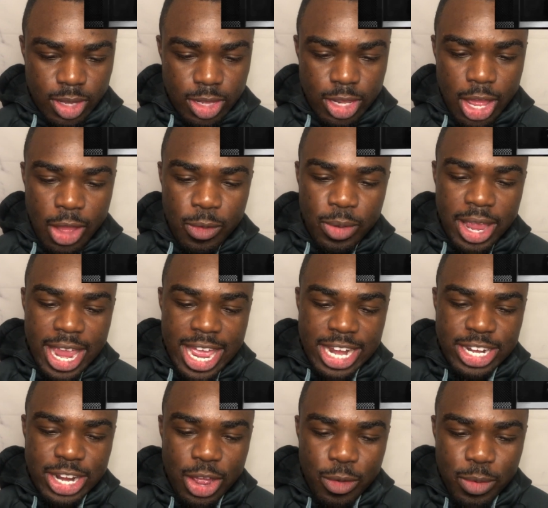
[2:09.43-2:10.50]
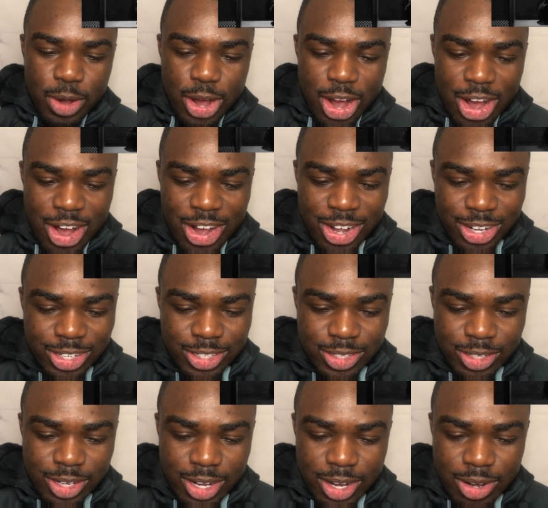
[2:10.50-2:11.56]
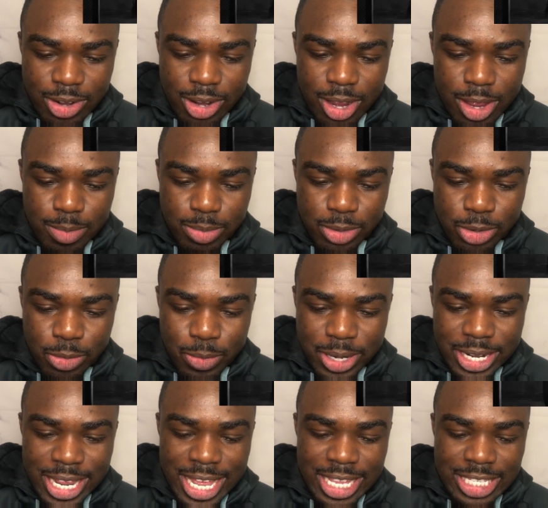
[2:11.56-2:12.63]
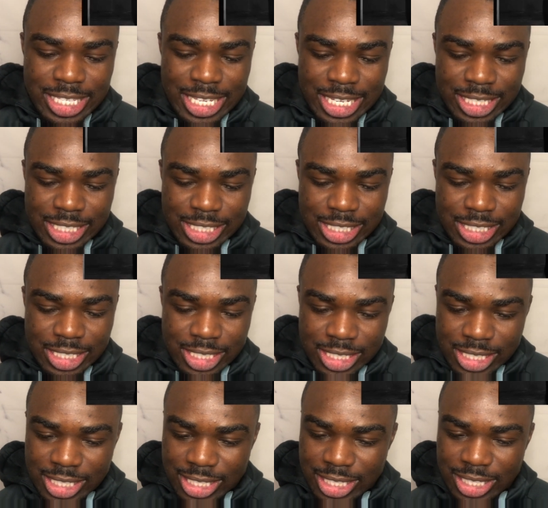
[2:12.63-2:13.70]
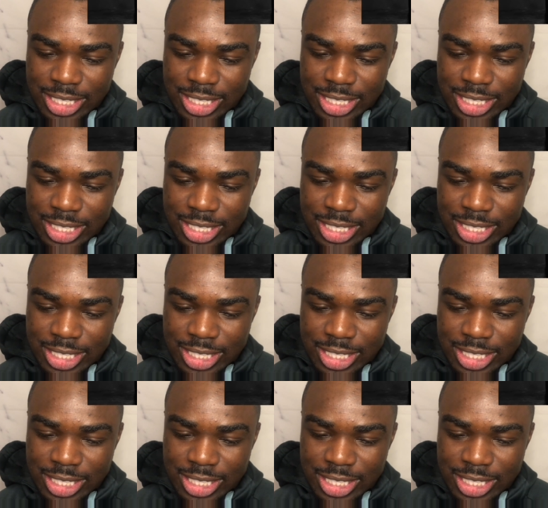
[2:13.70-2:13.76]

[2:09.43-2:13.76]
Long hair, don't cur. Come through with the extensions.